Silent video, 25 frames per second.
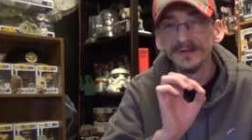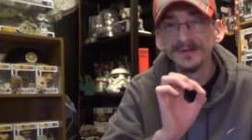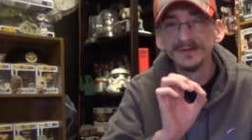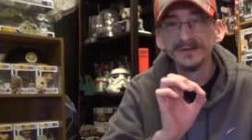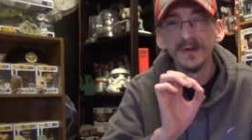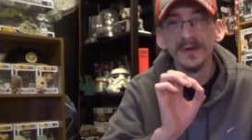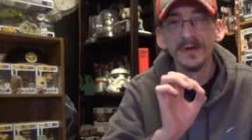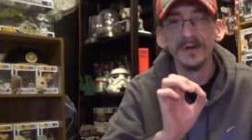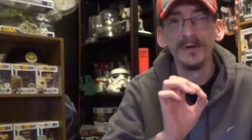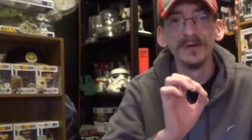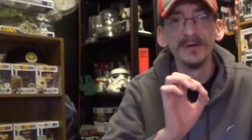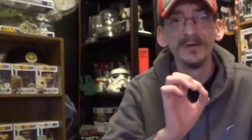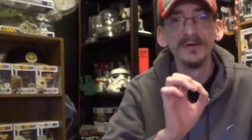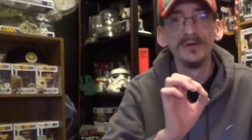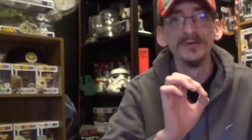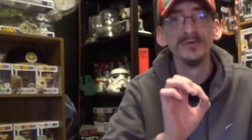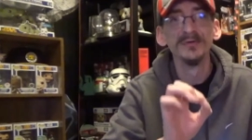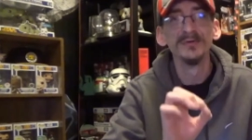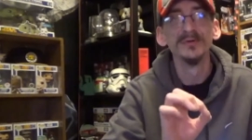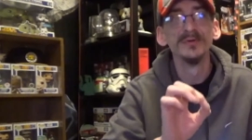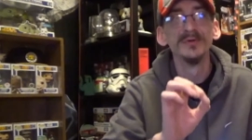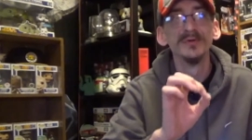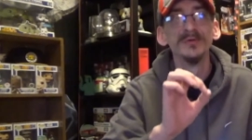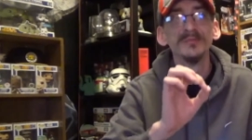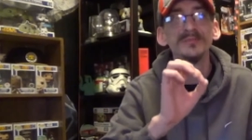started
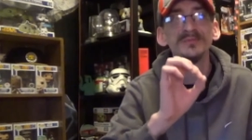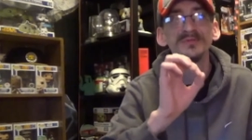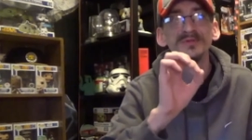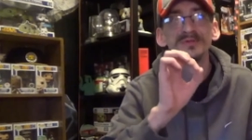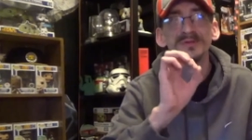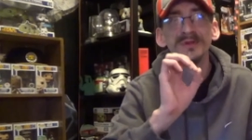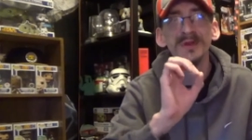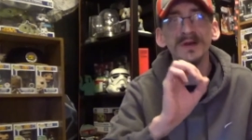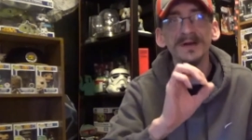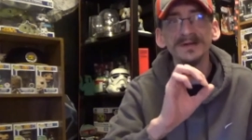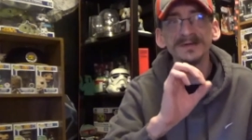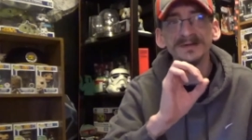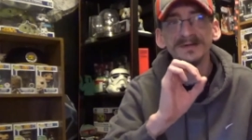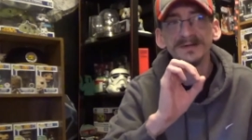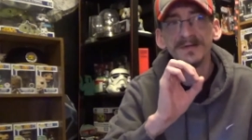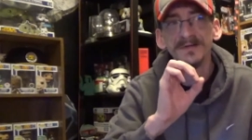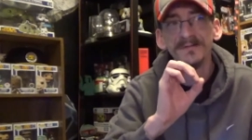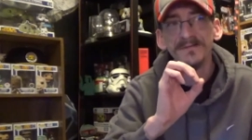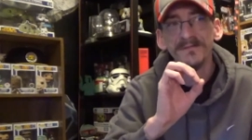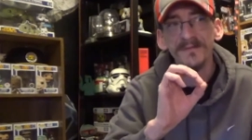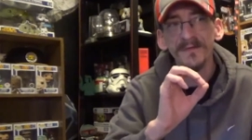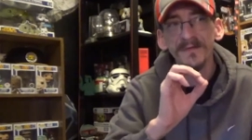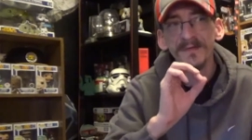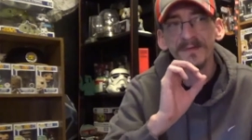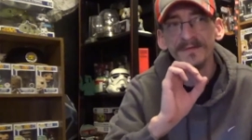YouTube just
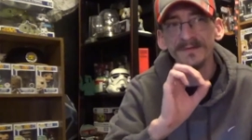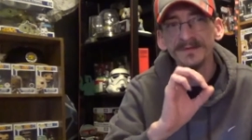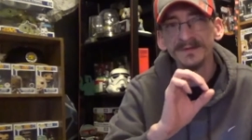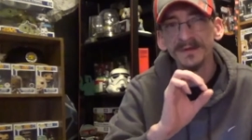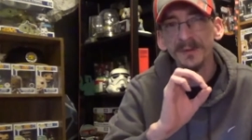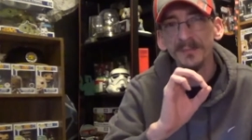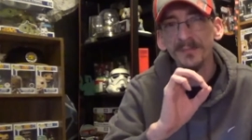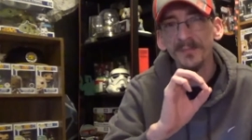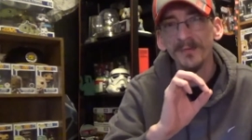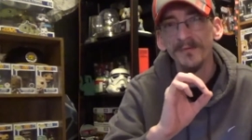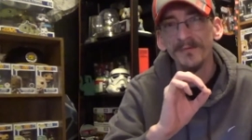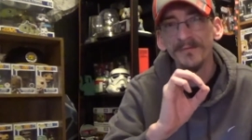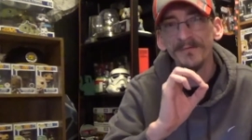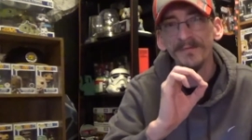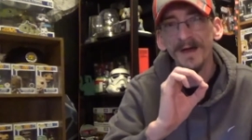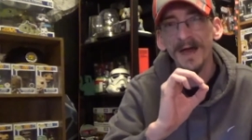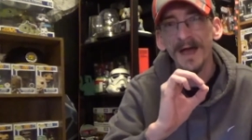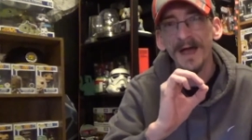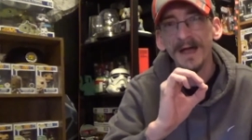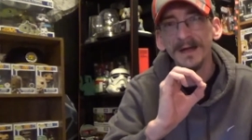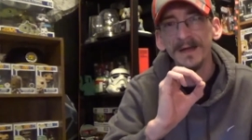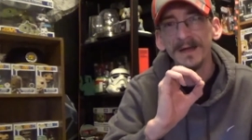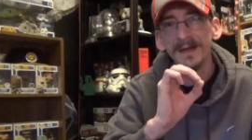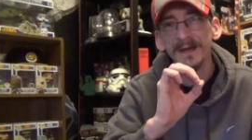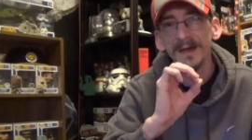for the simple
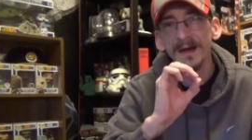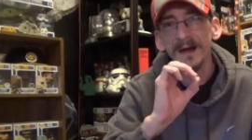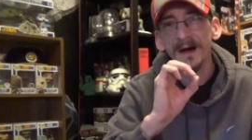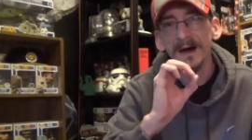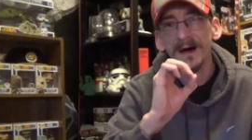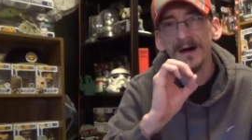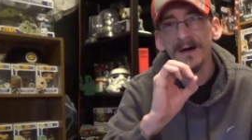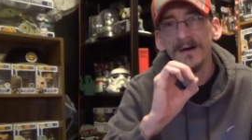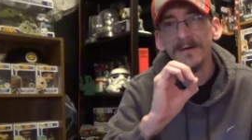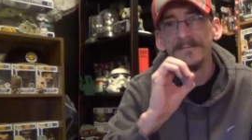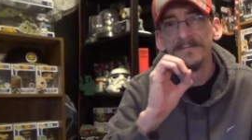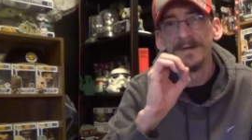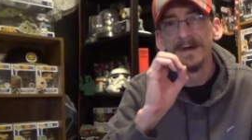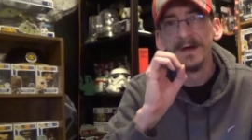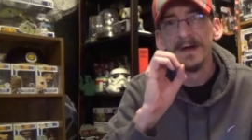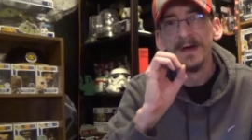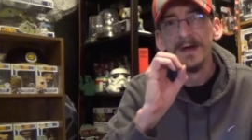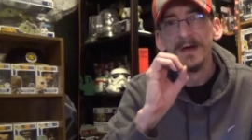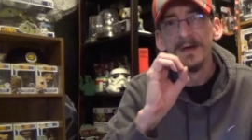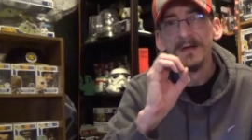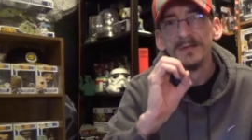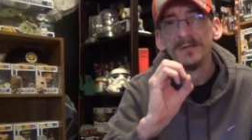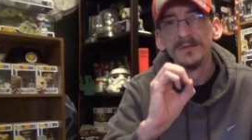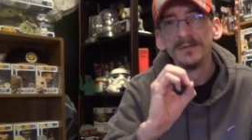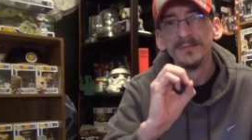fact of
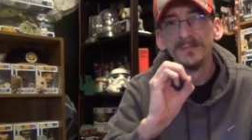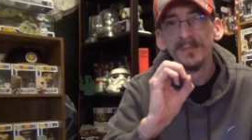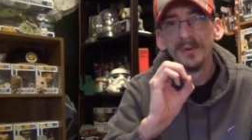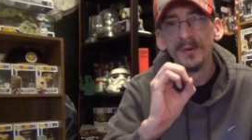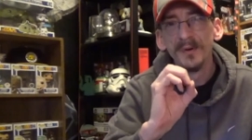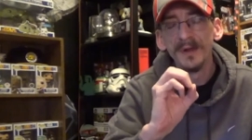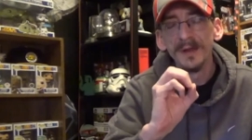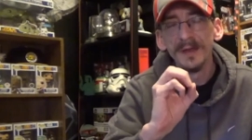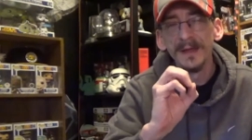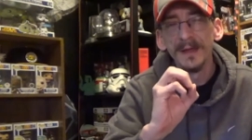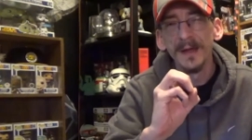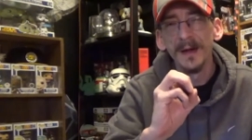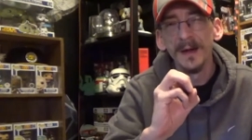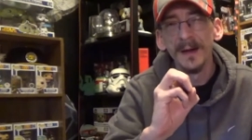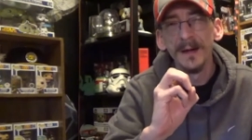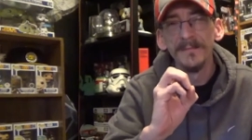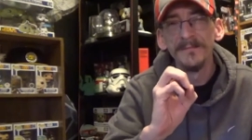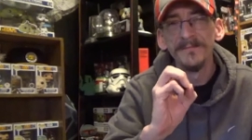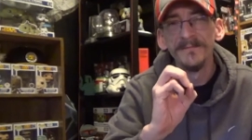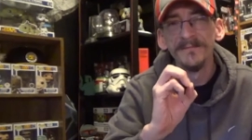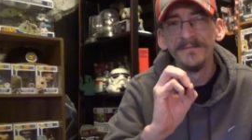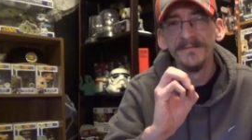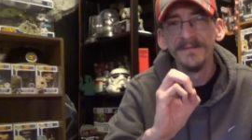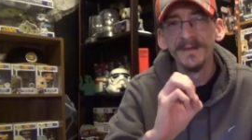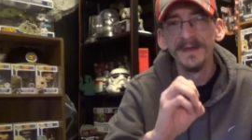putting
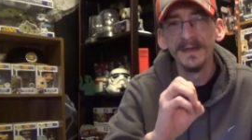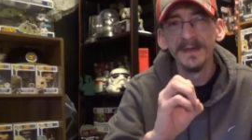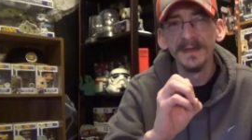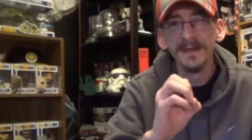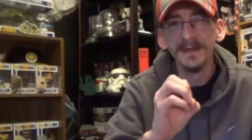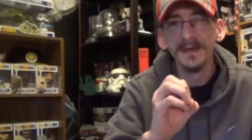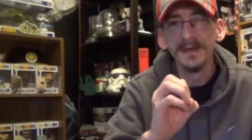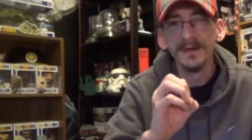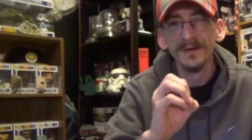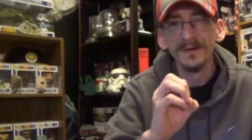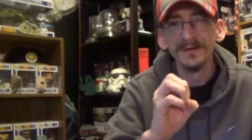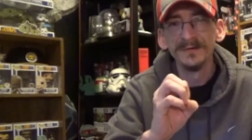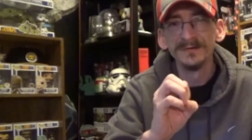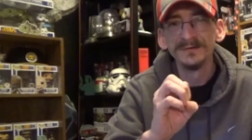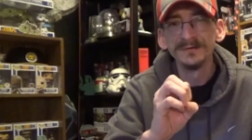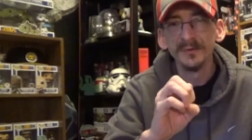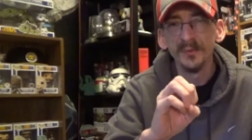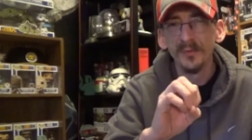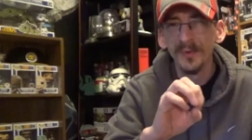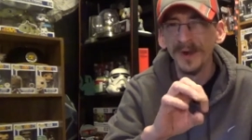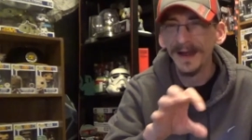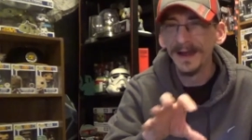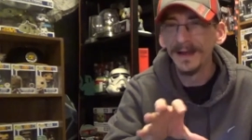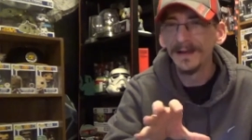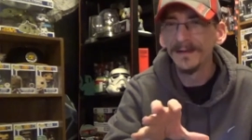up videos,
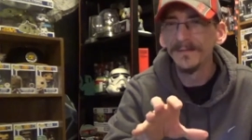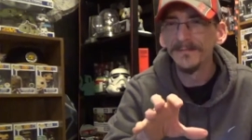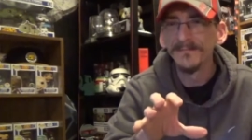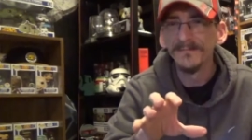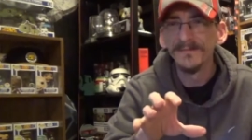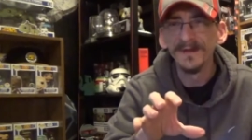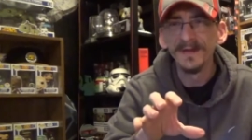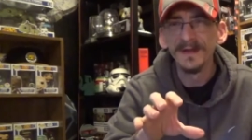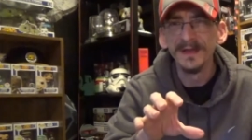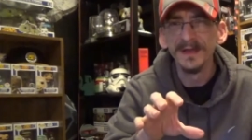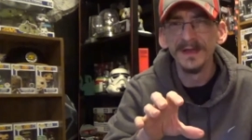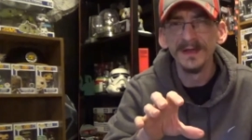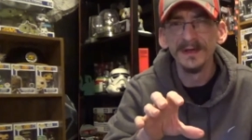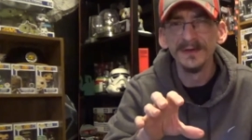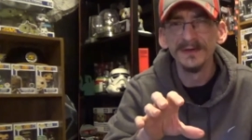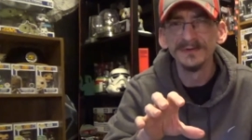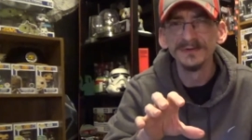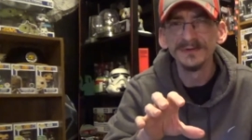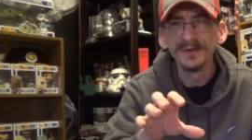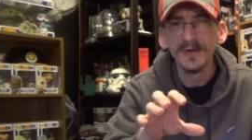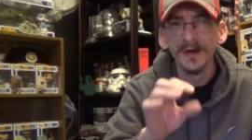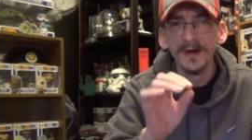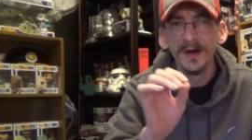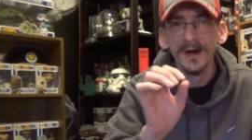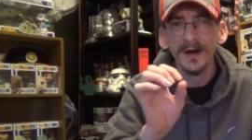random
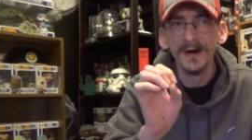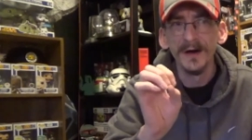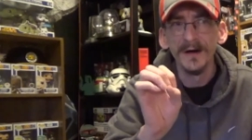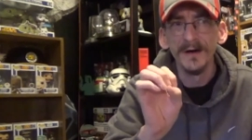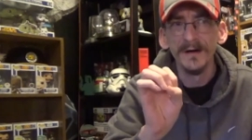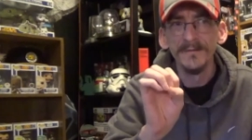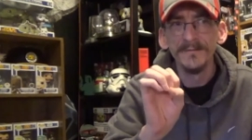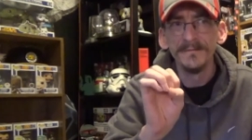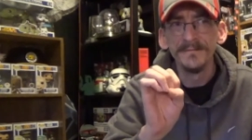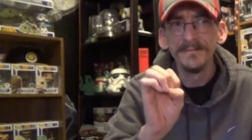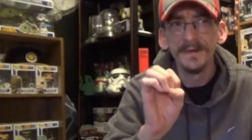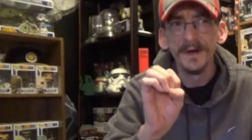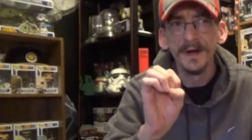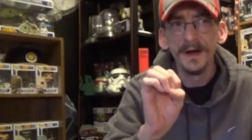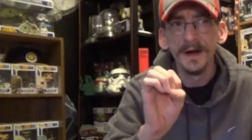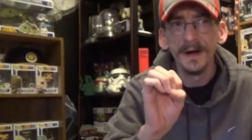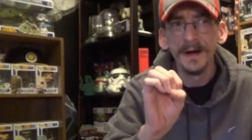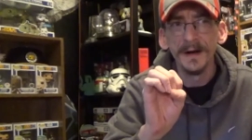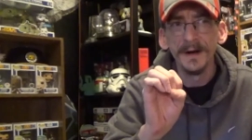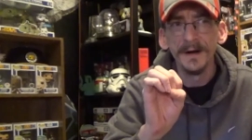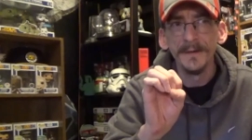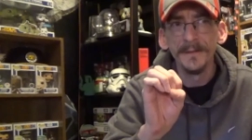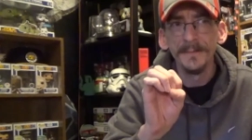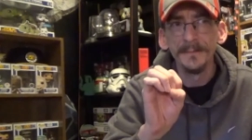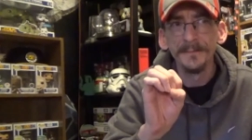videos of
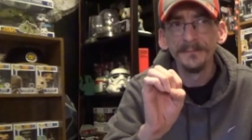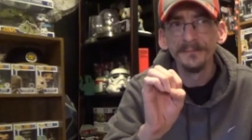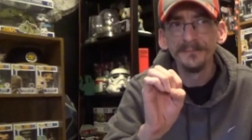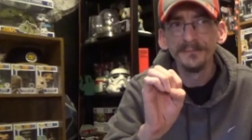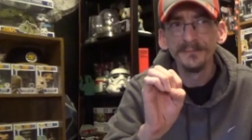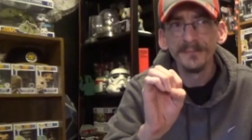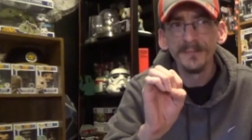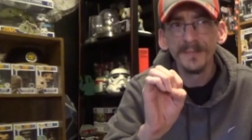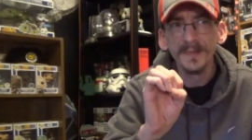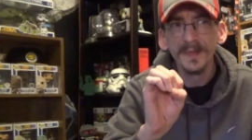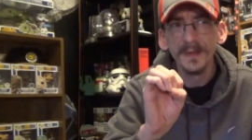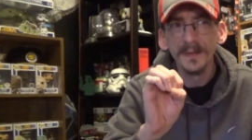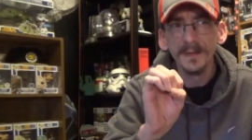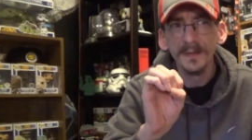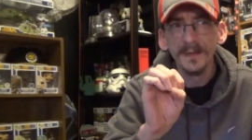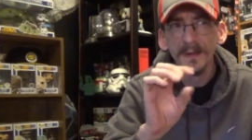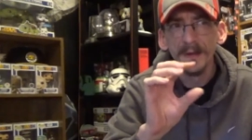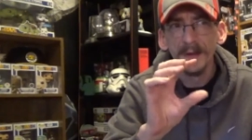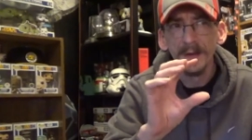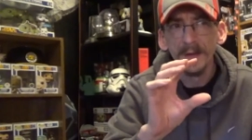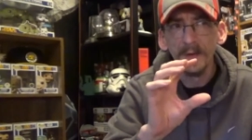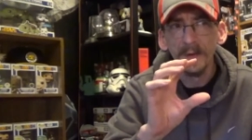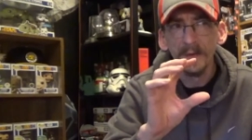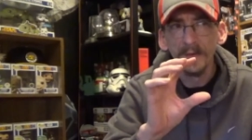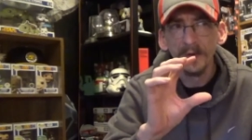um,
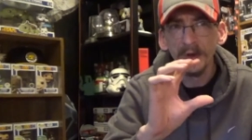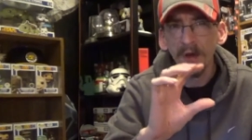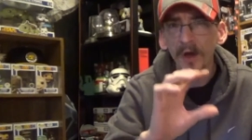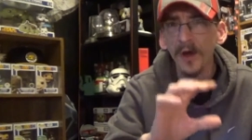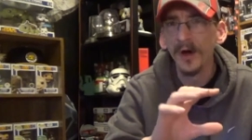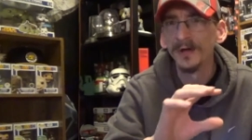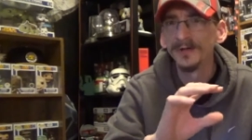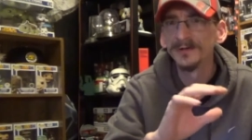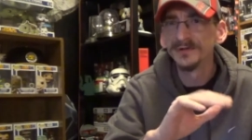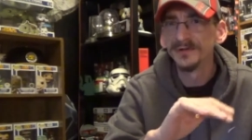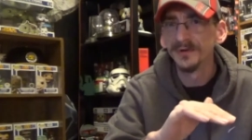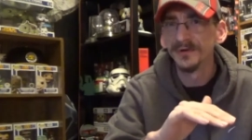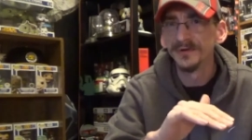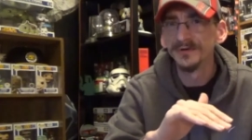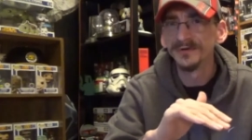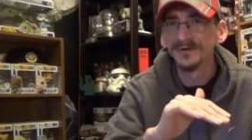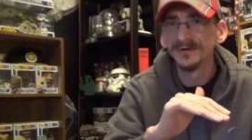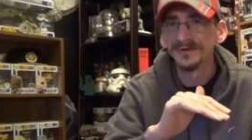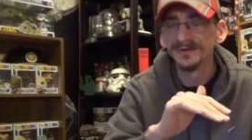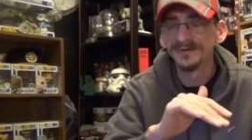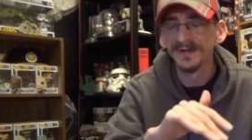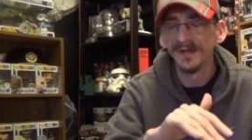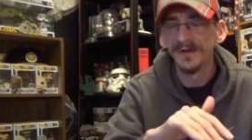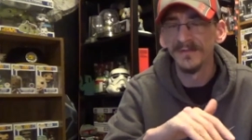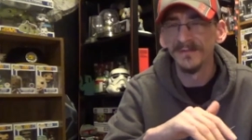concerts
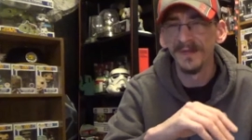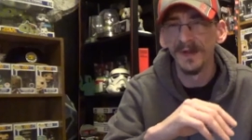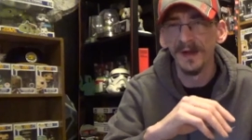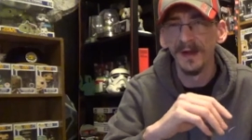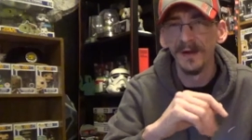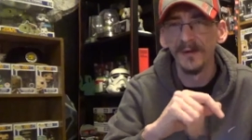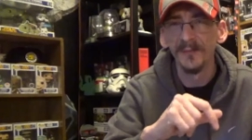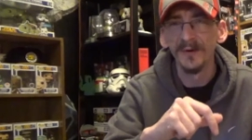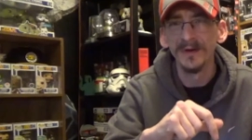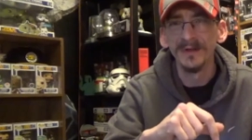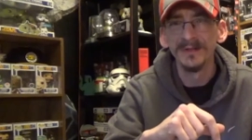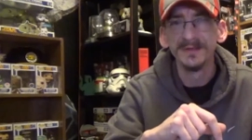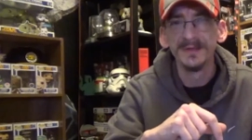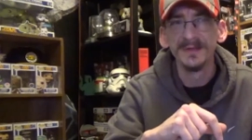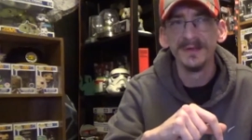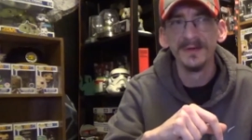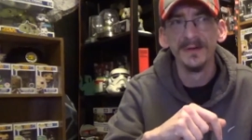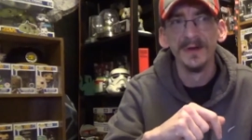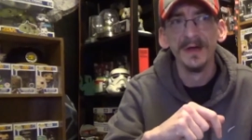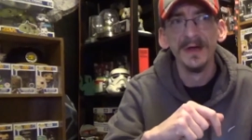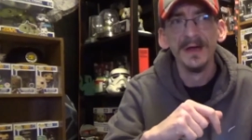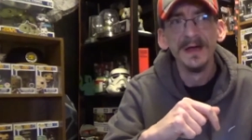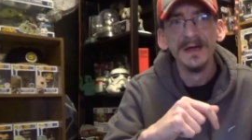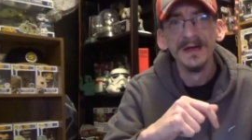and stuff that I went to.